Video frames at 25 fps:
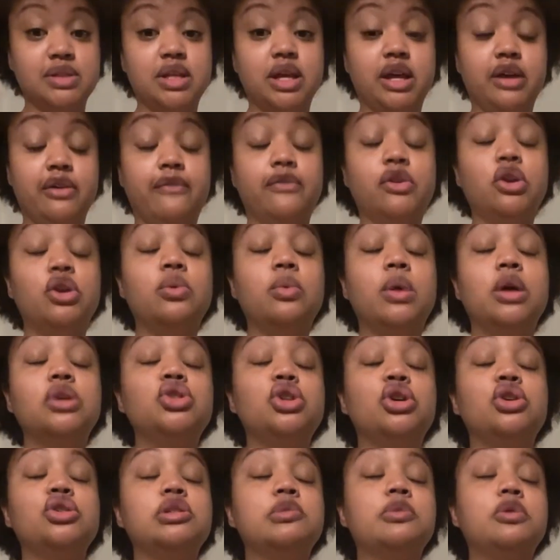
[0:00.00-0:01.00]
If you want
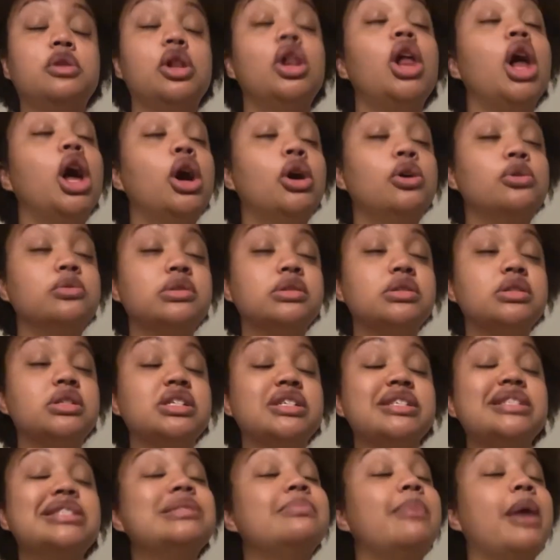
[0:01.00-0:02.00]
your clothes to
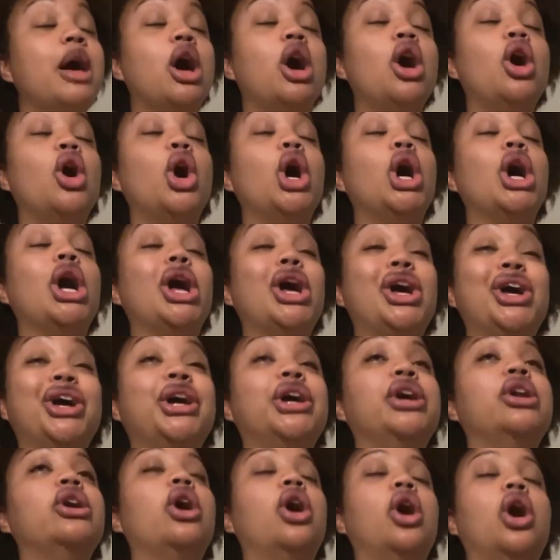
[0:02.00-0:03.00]
smell good all